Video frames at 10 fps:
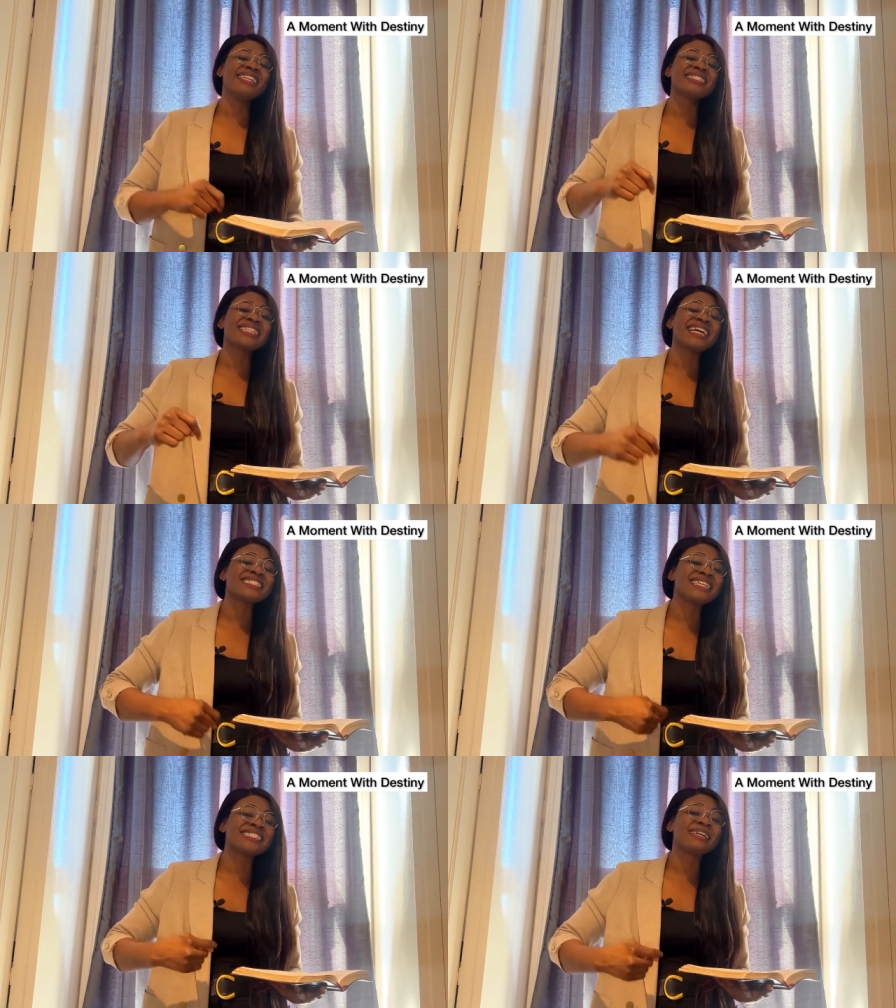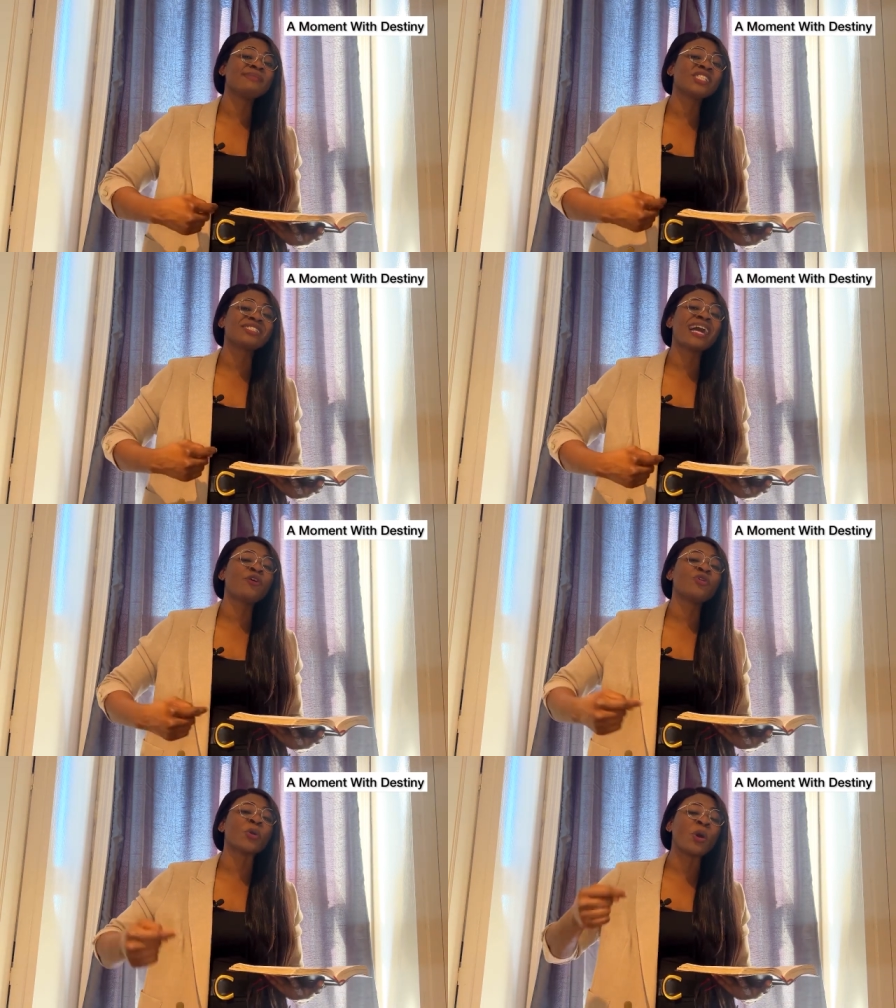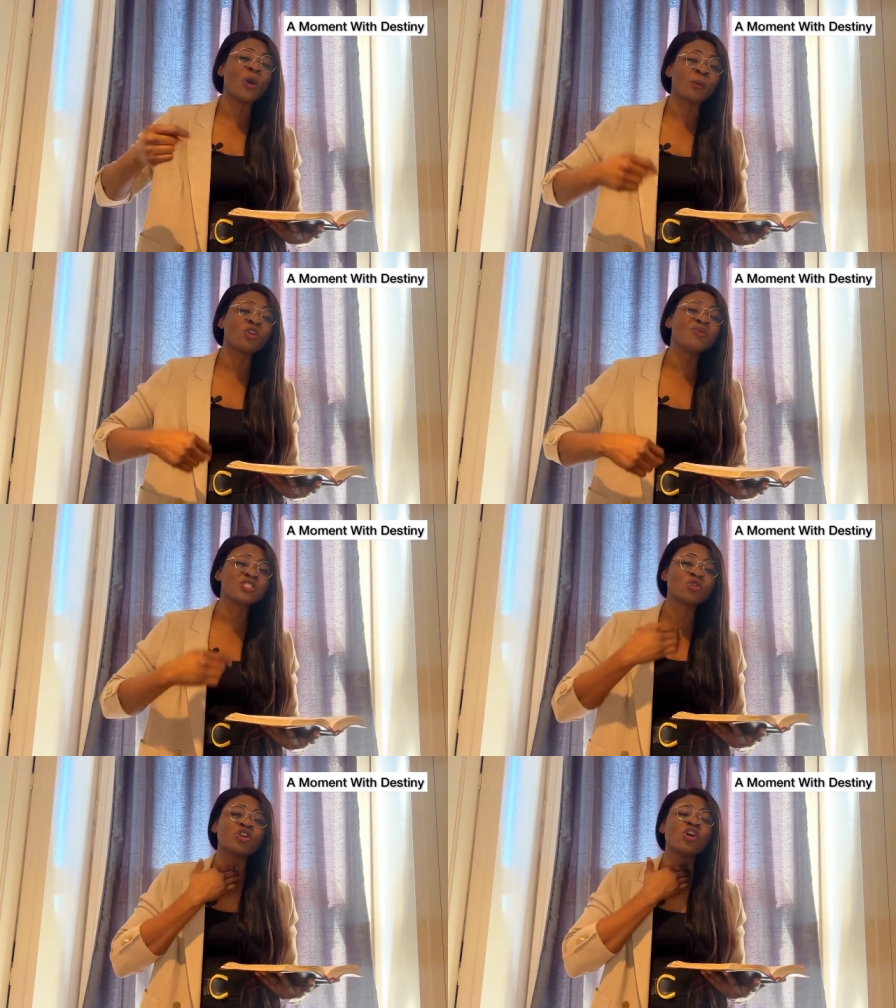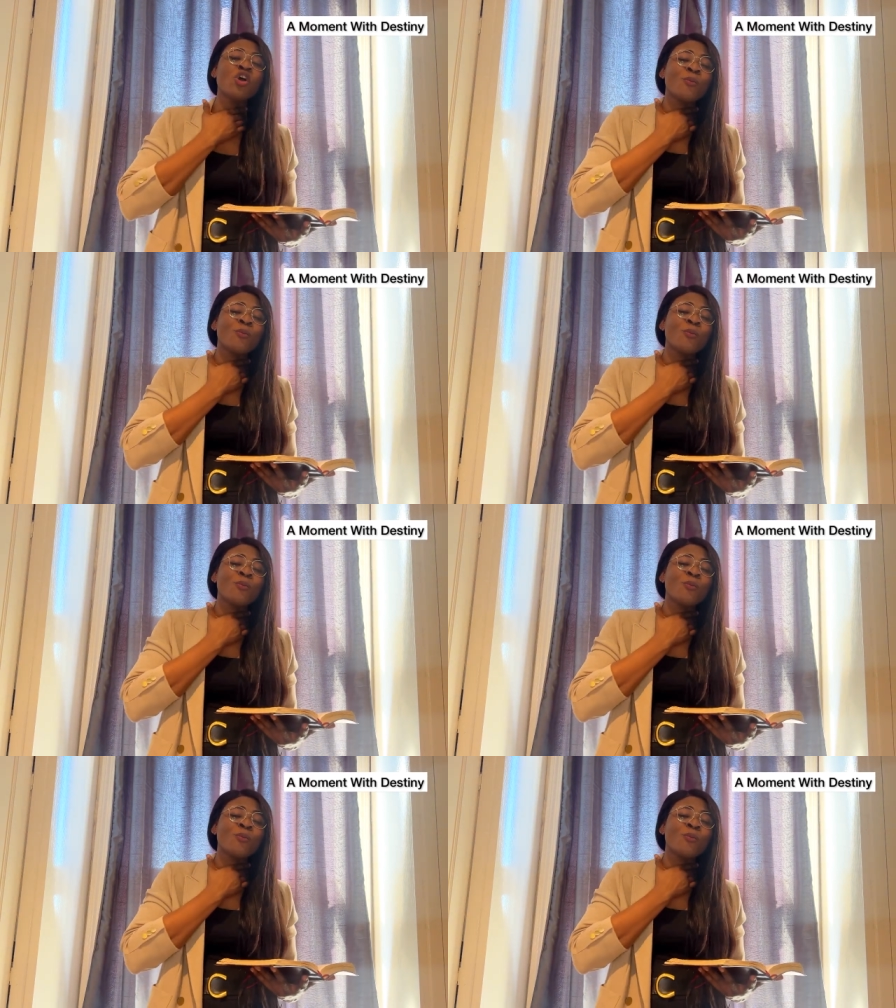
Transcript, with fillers: in these last days, temptations are going to come. Glory to God.